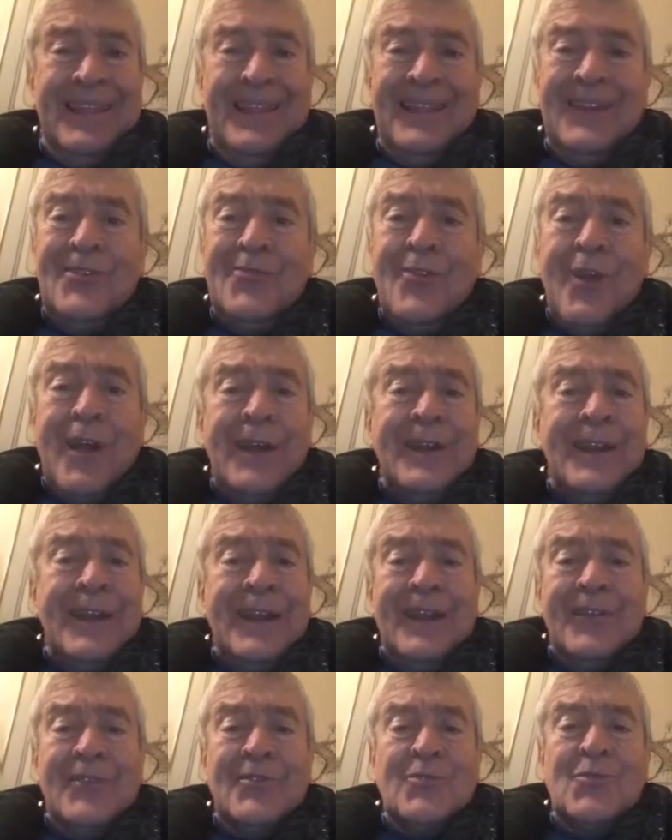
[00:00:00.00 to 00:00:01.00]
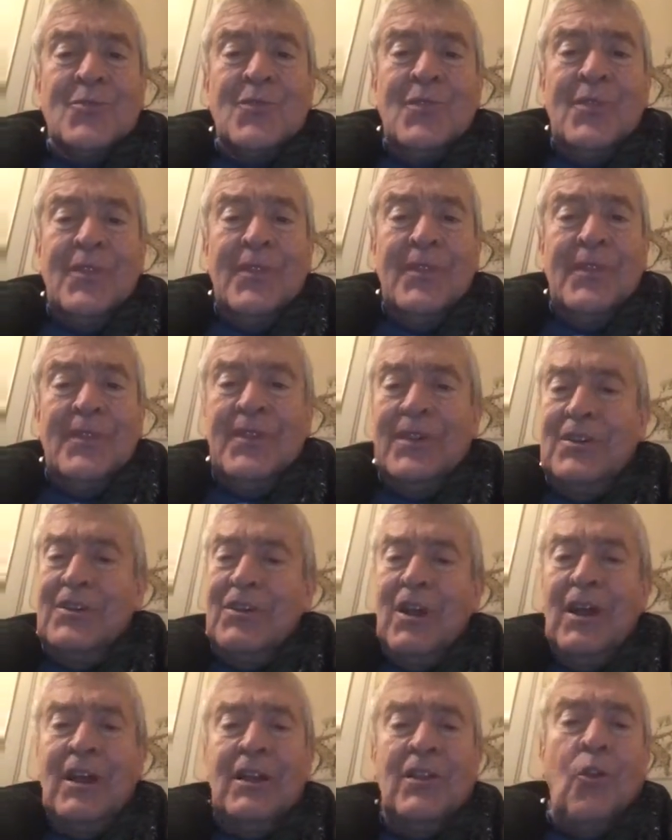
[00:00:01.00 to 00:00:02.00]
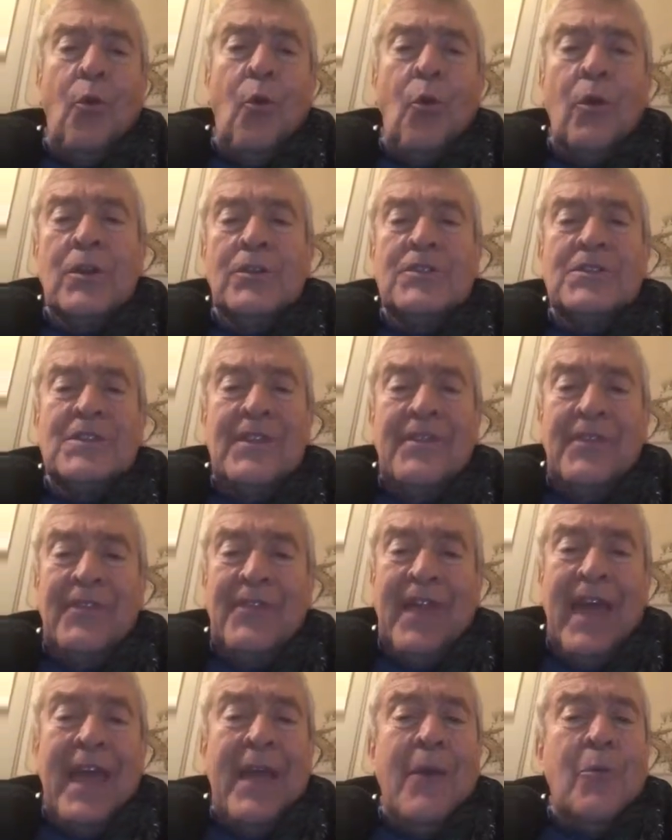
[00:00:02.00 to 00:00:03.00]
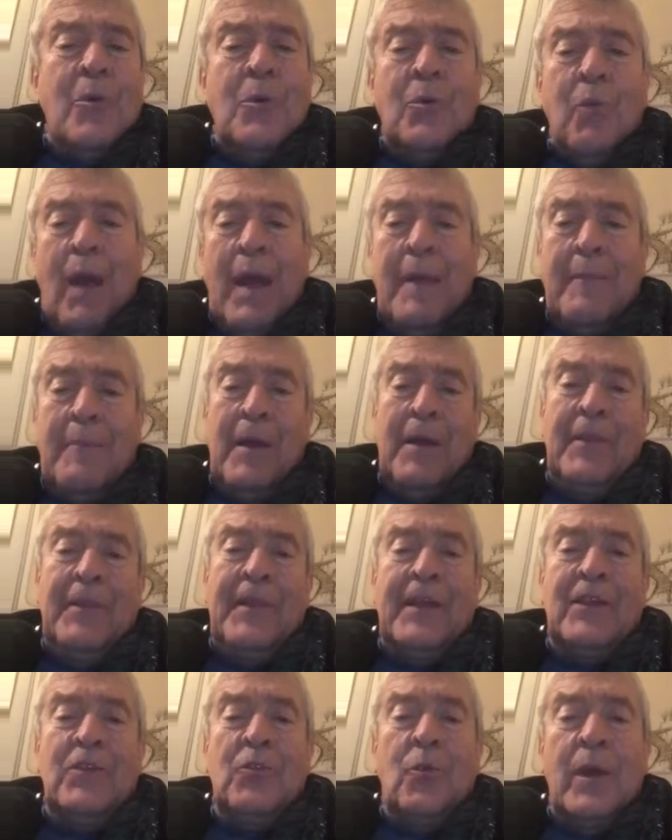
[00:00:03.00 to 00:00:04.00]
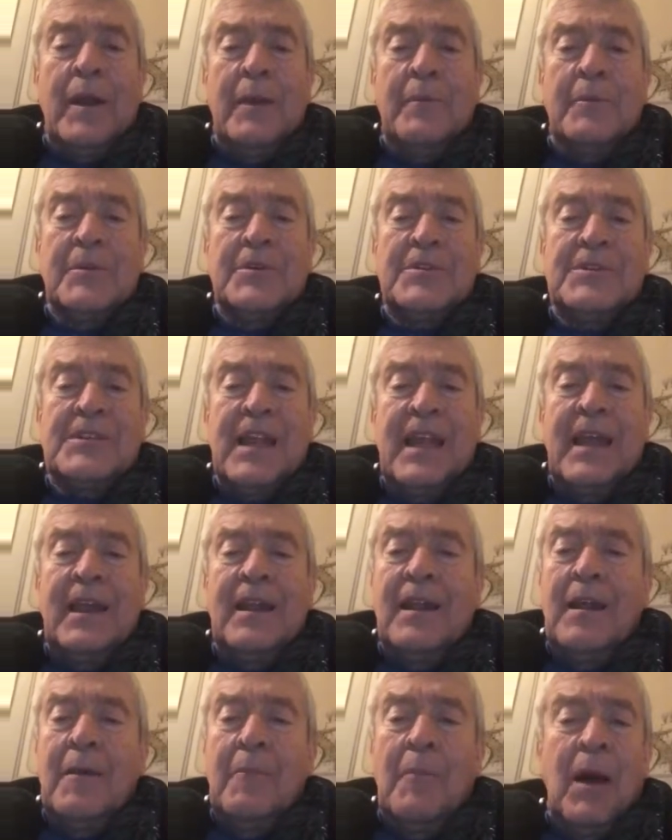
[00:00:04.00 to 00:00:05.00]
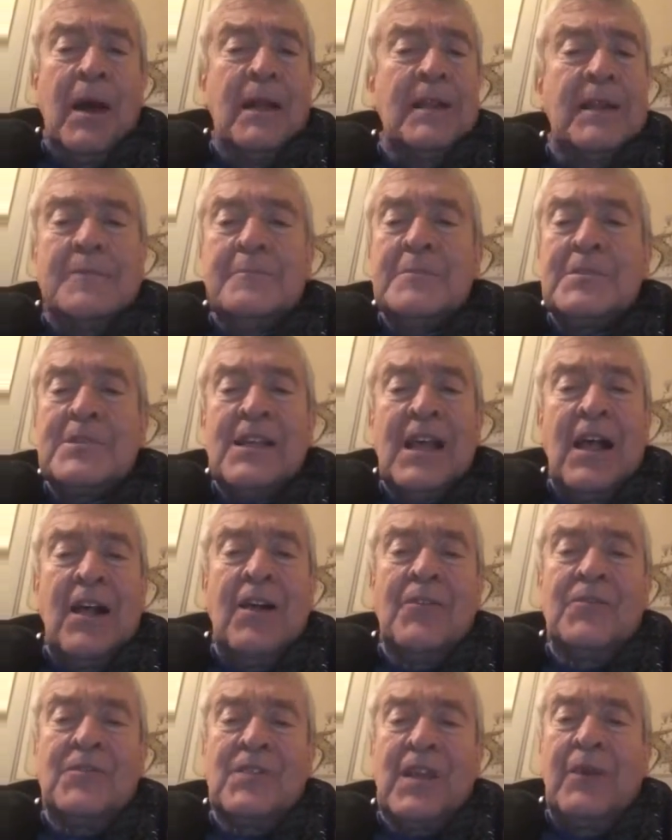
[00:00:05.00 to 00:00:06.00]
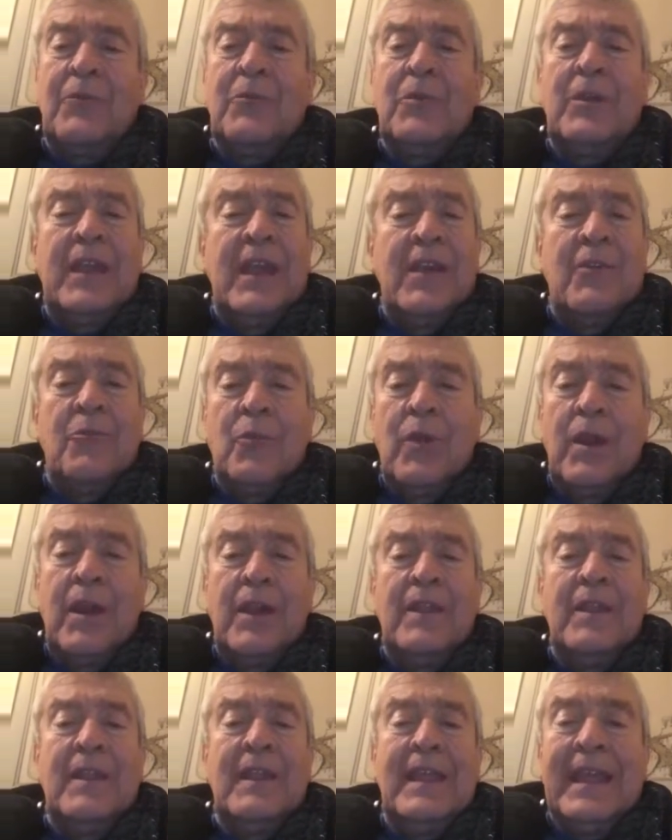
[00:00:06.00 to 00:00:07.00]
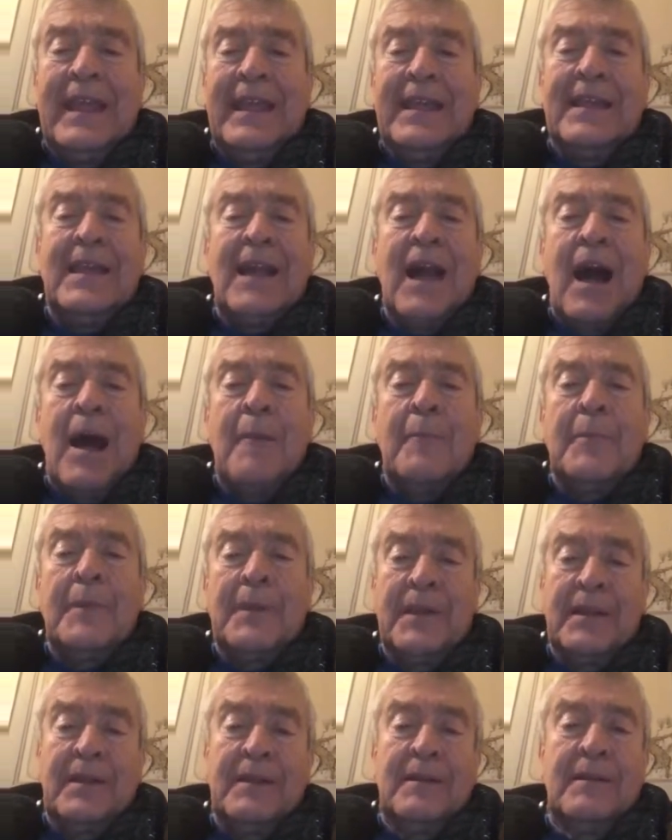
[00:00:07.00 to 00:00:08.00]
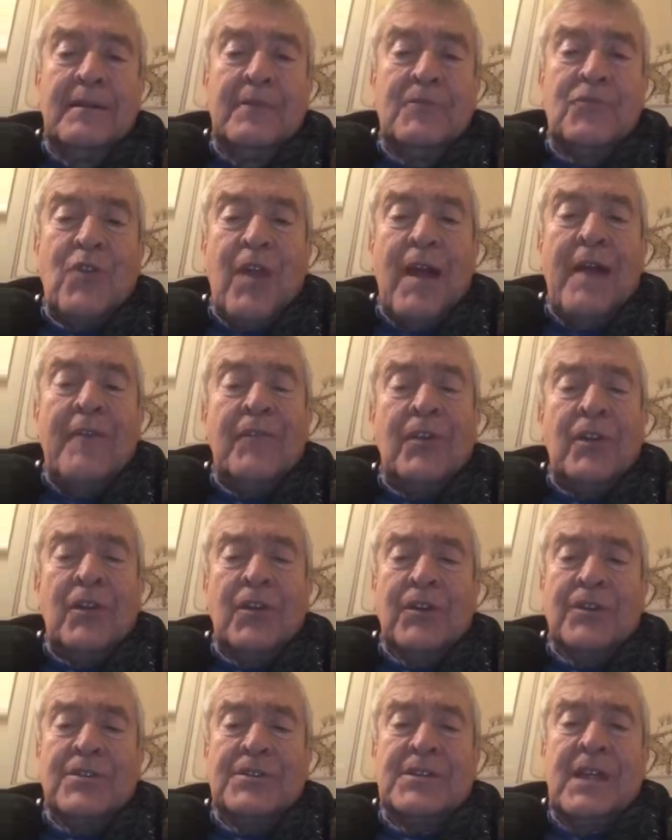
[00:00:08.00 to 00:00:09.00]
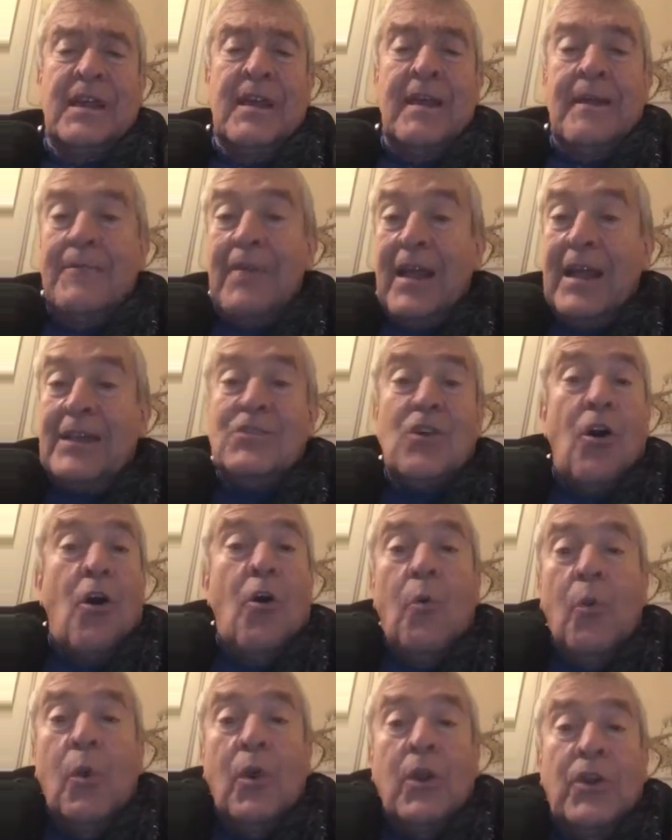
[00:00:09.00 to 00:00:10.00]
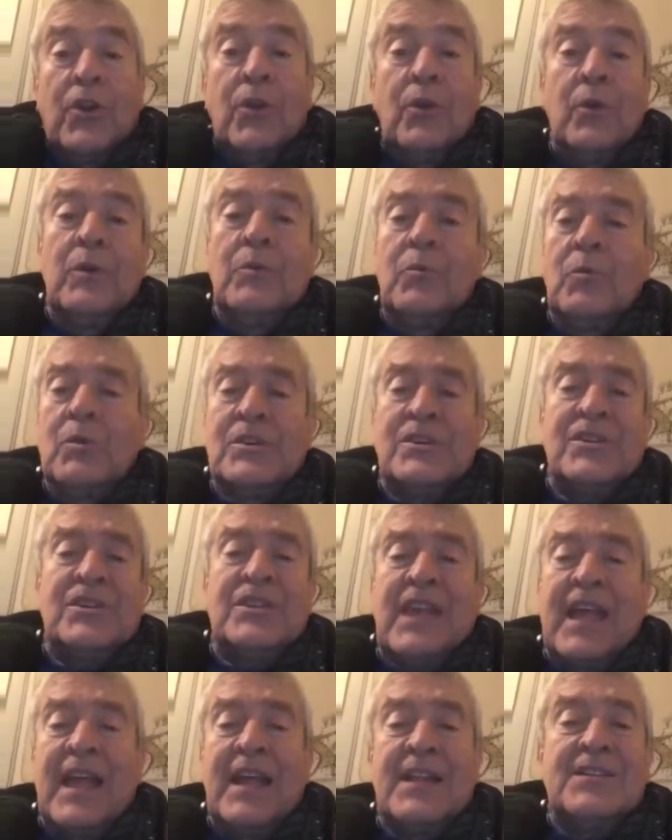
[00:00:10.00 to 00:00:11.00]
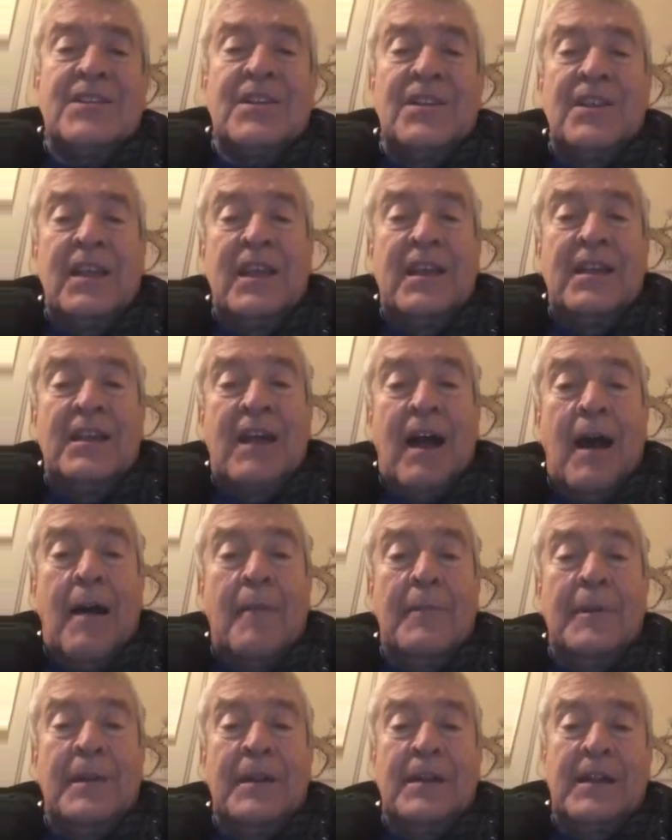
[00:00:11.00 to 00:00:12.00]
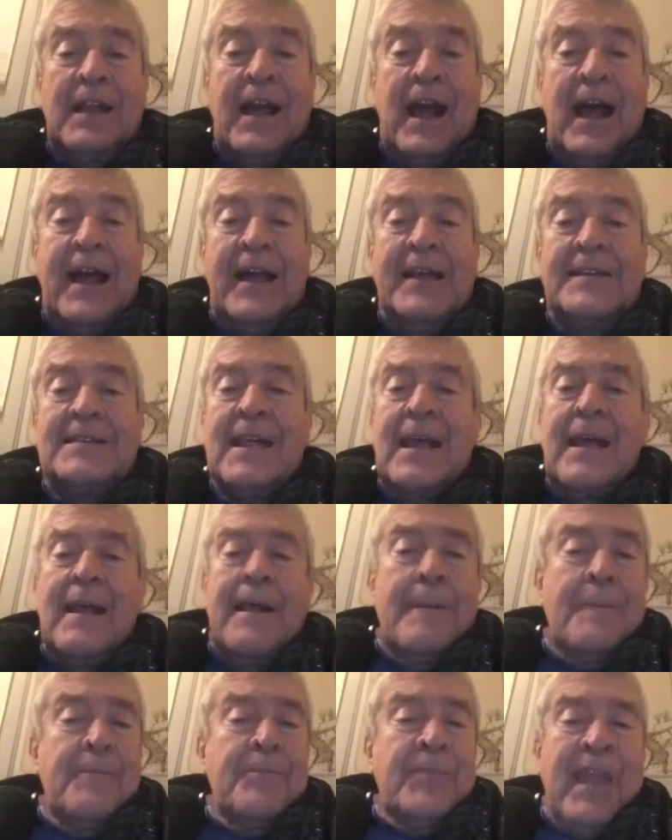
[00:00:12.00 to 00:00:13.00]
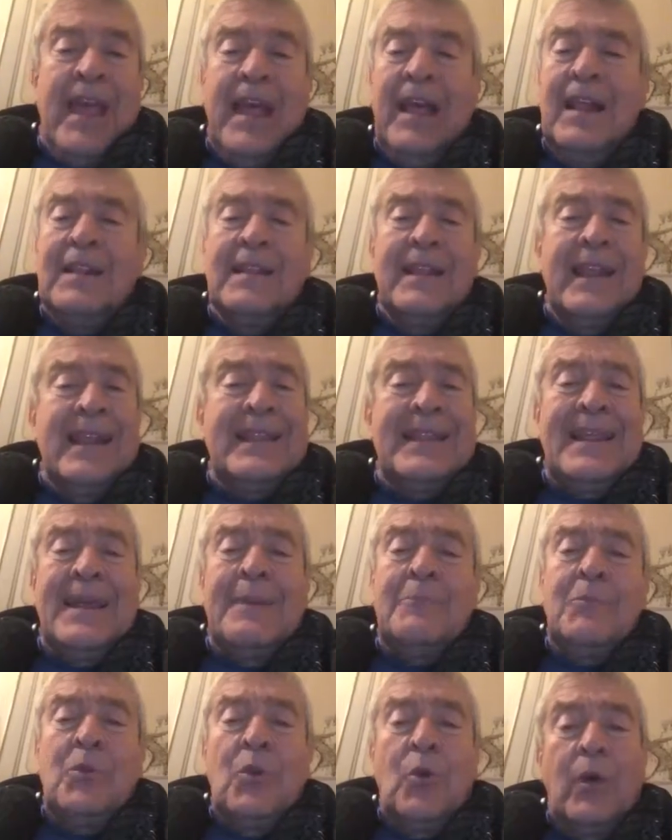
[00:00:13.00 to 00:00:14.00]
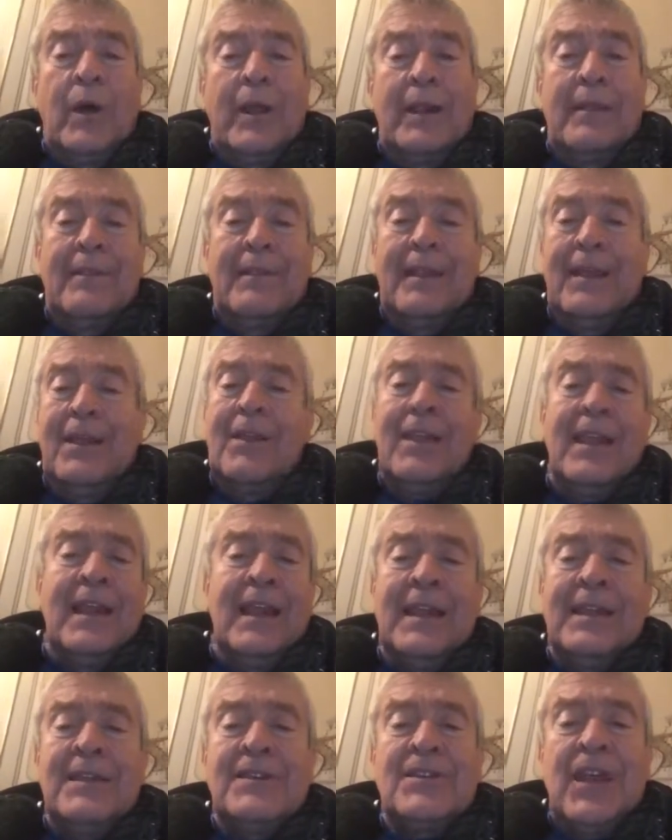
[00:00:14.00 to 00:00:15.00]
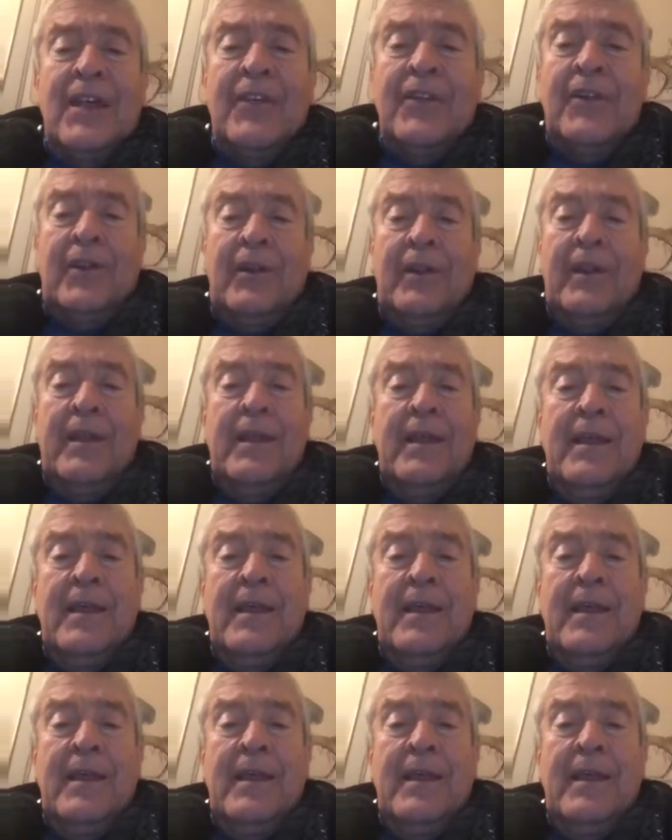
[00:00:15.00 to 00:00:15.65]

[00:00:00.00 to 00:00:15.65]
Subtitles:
The drug lords, they would wipe out that 20% among themselves. They would get rid of the incompetent traffickers. That's all we're doing. We're just catching the incompetent guys. Hell, let them do it. They'll kill each other.